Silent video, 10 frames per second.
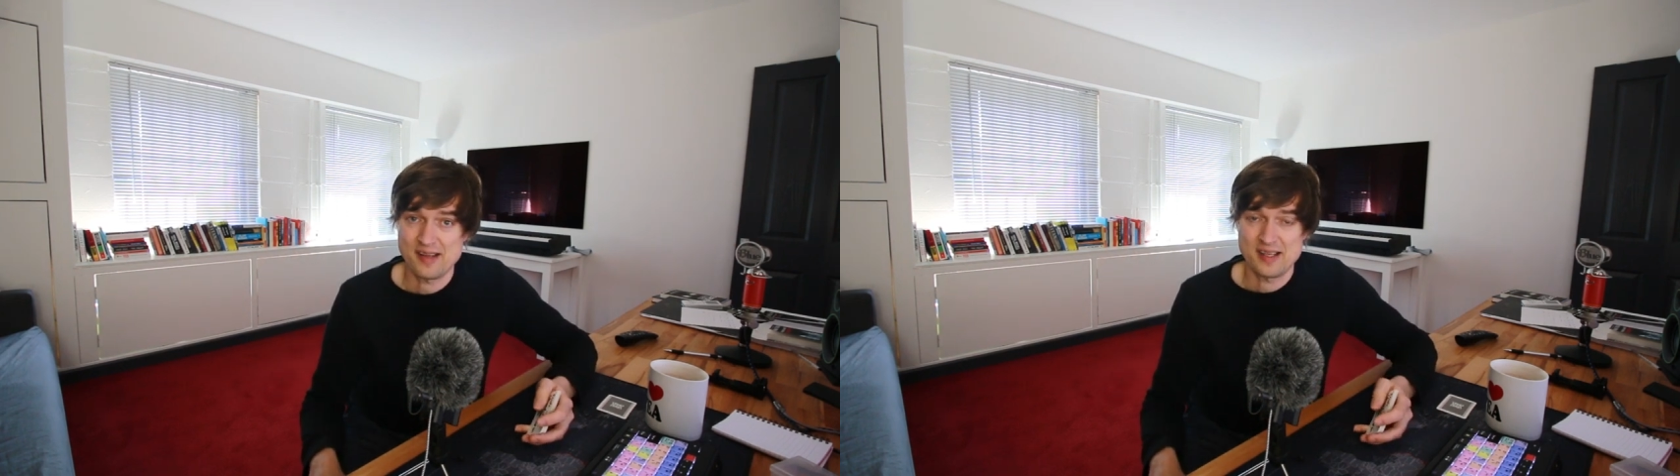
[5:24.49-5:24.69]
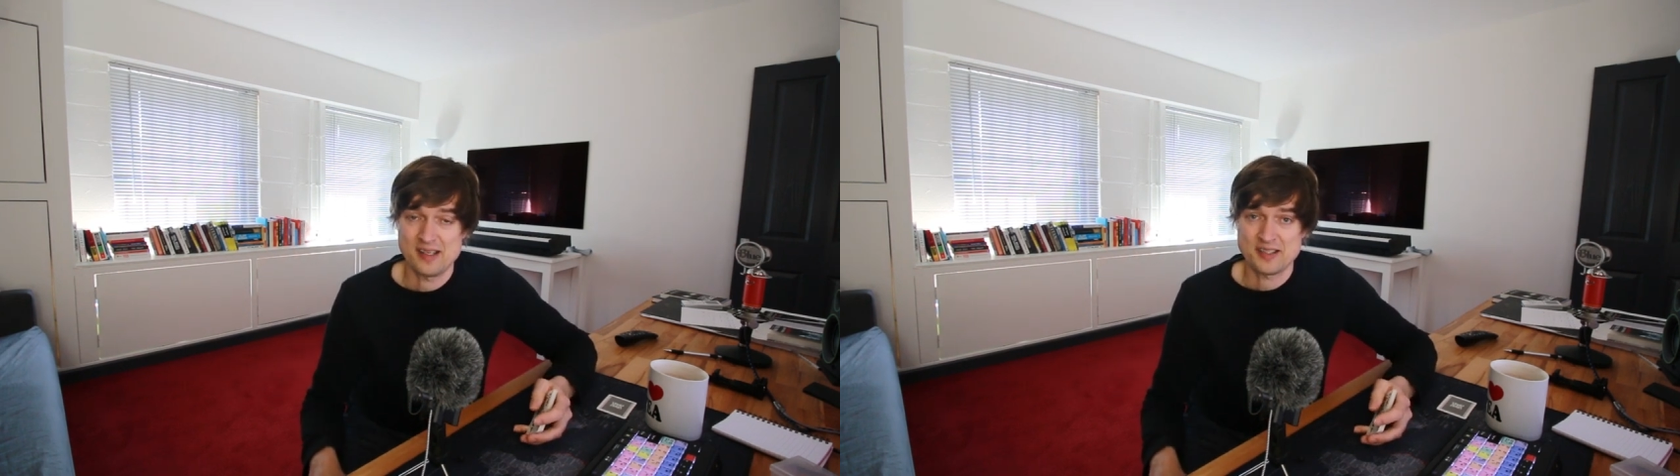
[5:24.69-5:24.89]

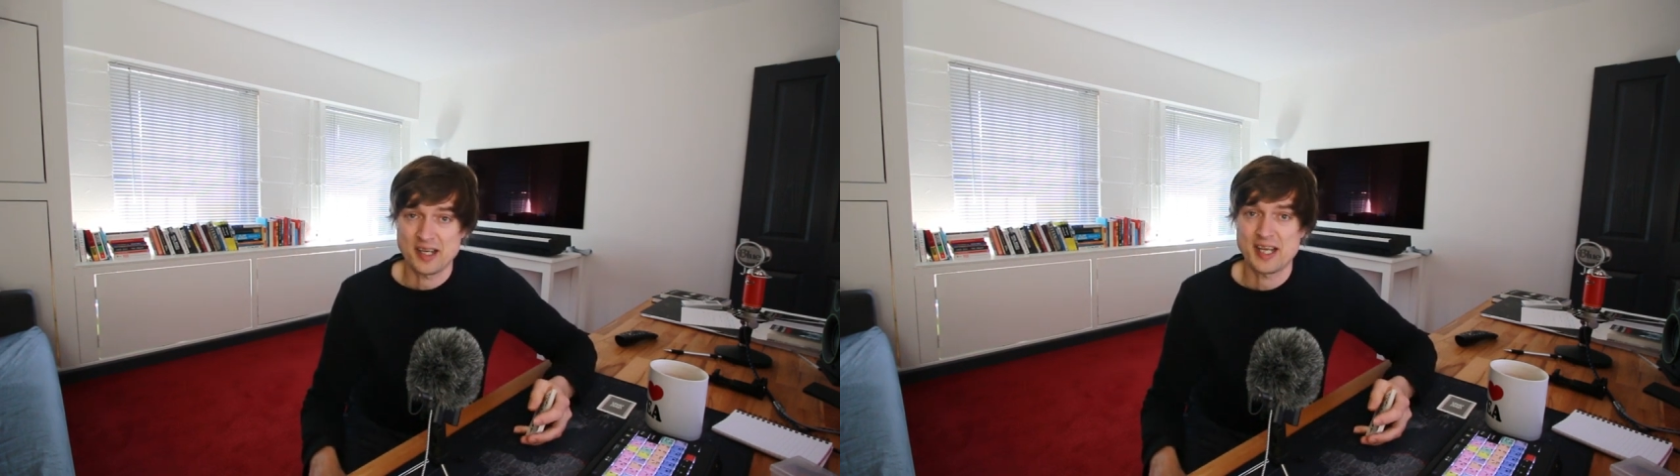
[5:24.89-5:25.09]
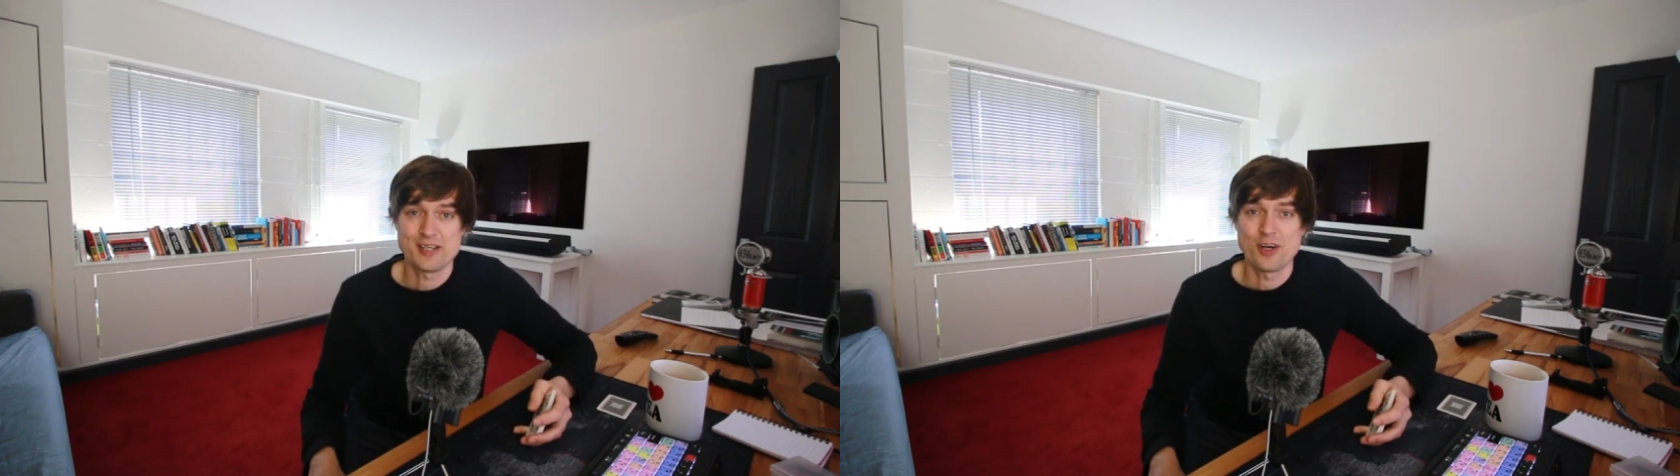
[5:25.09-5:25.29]
They're
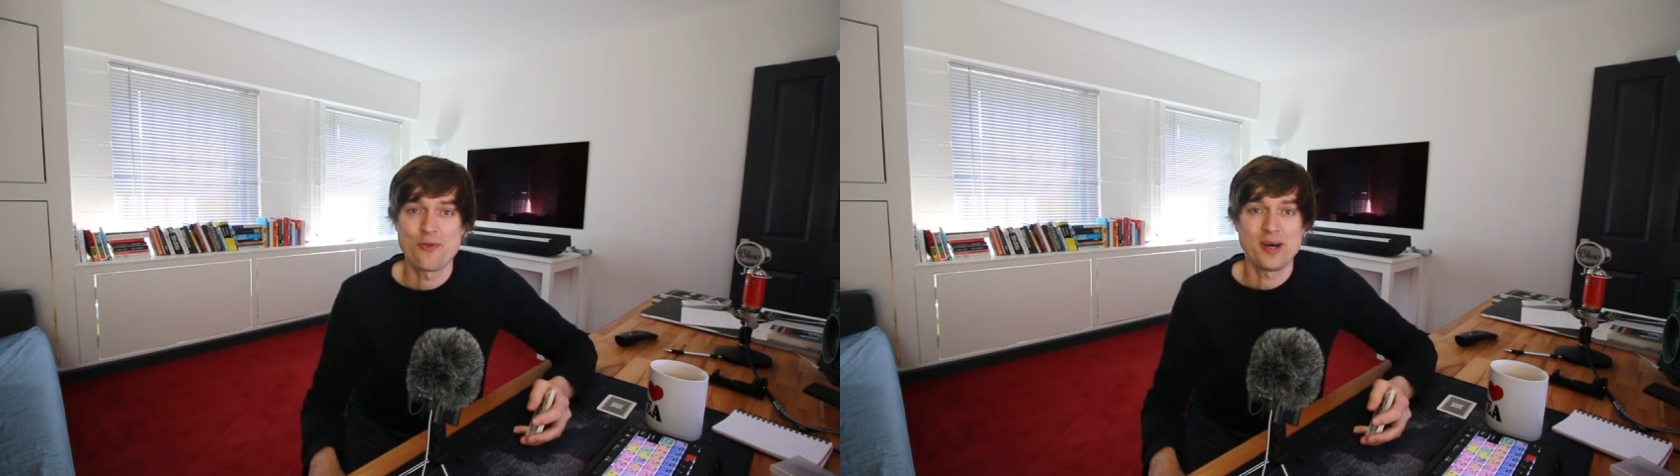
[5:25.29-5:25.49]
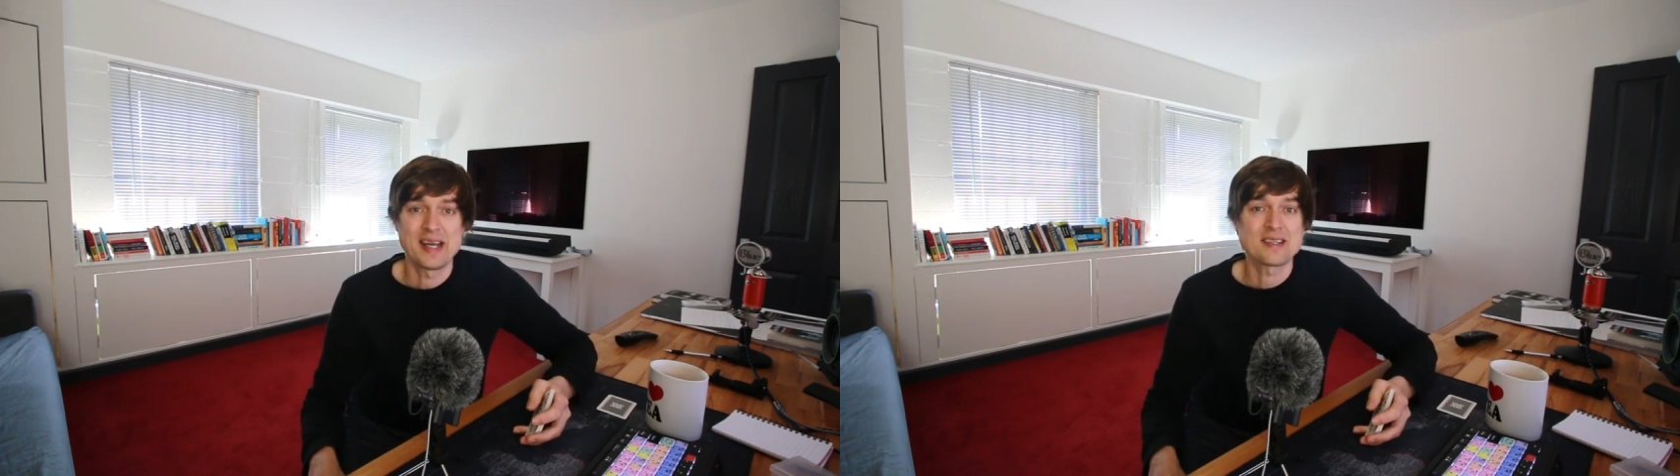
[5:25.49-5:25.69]
stuck in their
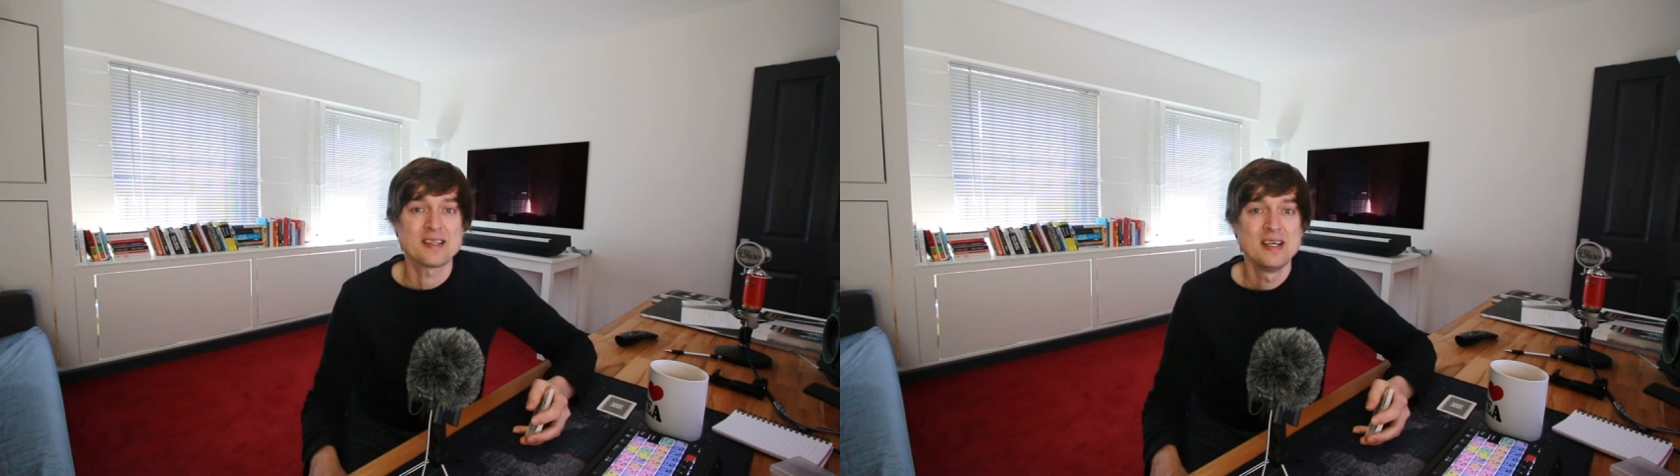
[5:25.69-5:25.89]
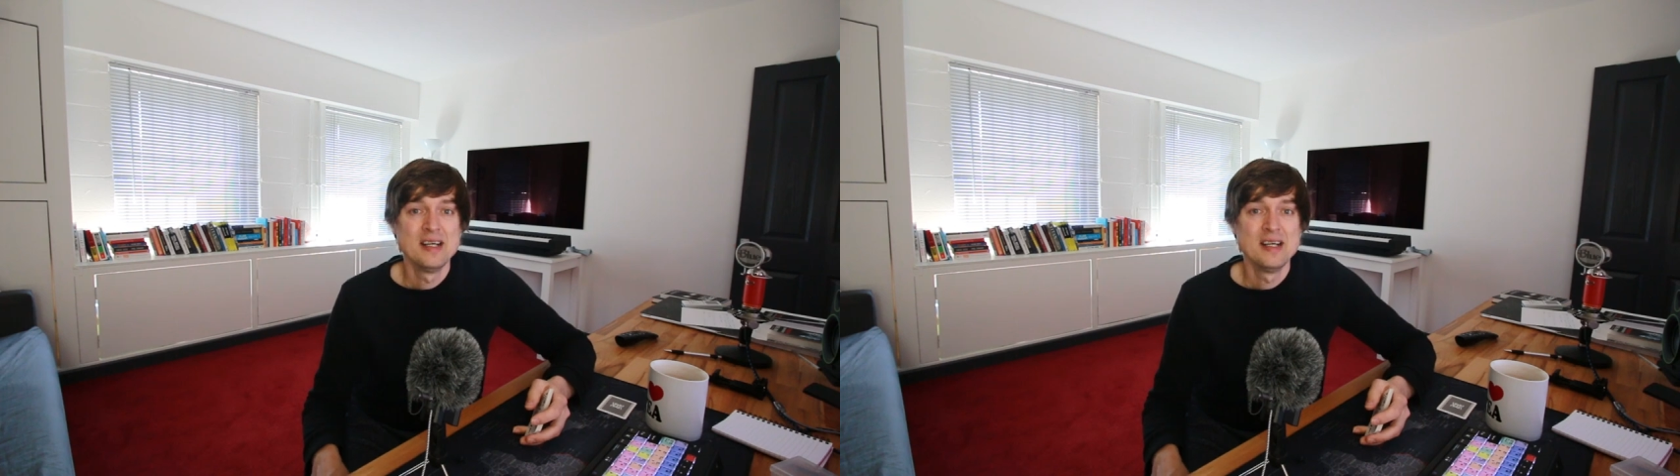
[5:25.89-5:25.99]
own ways